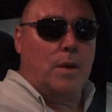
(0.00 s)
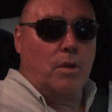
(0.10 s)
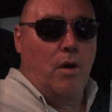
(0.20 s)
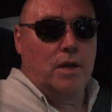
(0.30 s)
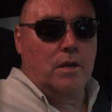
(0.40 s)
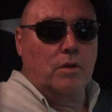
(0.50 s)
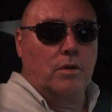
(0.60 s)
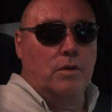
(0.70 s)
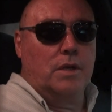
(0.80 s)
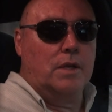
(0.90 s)
tub lining
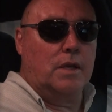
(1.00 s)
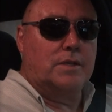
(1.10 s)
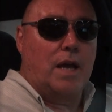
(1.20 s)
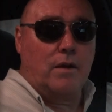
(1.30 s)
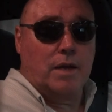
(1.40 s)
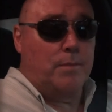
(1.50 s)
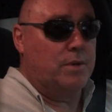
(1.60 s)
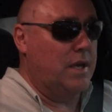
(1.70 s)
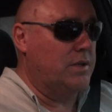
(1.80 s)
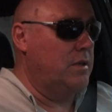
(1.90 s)
including tailgate
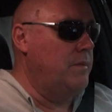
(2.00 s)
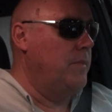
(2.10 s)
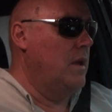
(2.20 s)
protection,